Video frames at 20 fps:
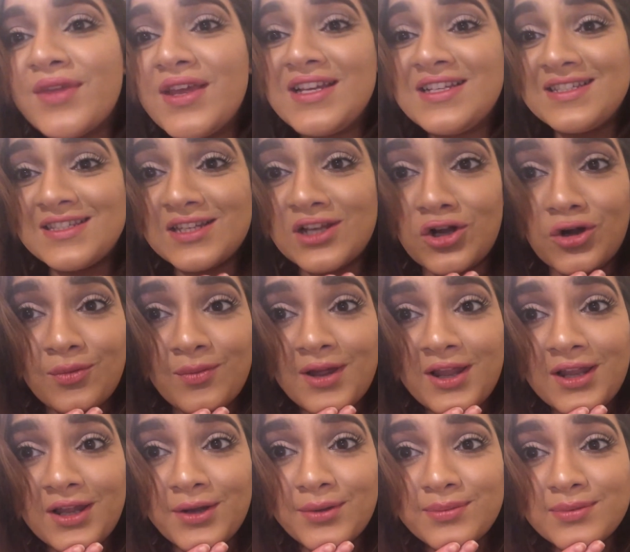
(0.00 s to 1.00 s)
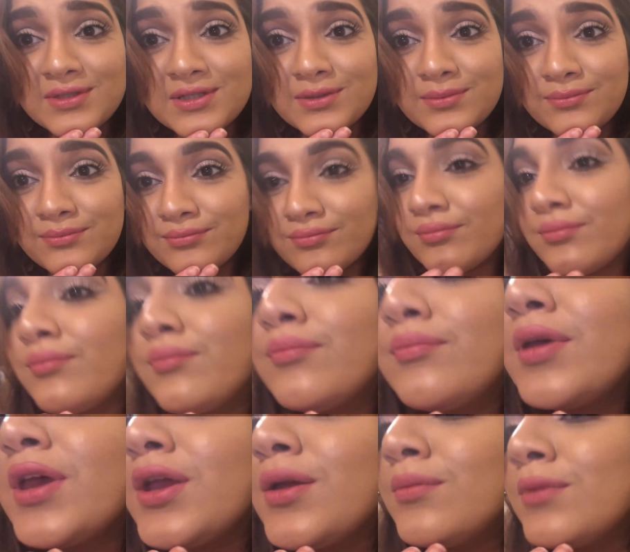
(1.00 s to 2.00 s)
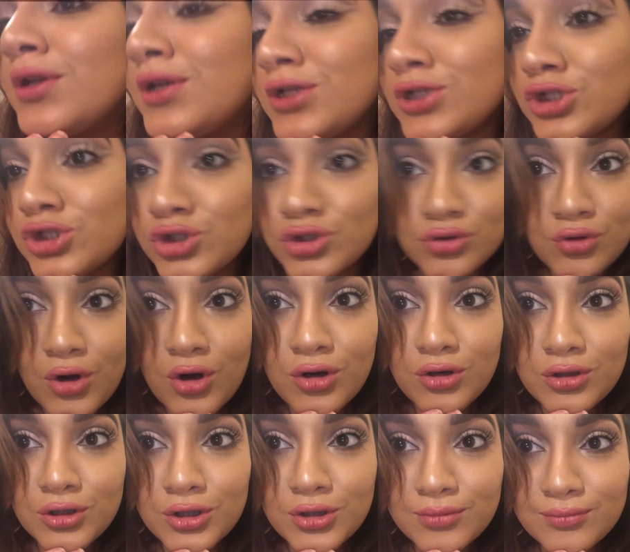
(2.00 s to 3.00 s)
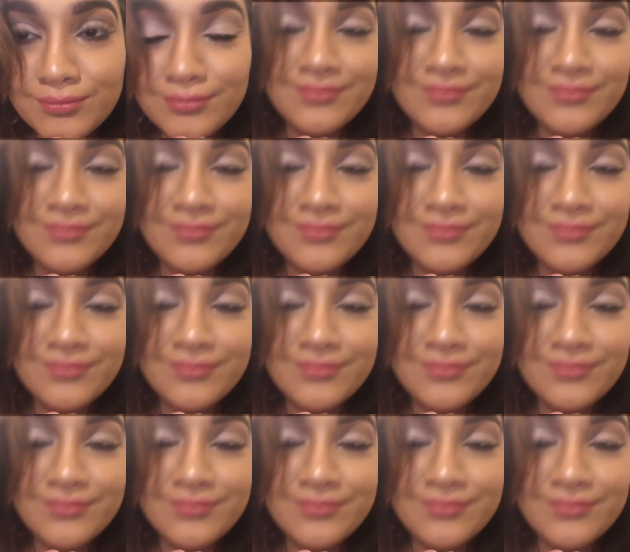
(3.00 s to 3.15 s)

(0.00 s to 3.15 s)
It's still on my lips, pigment is strong,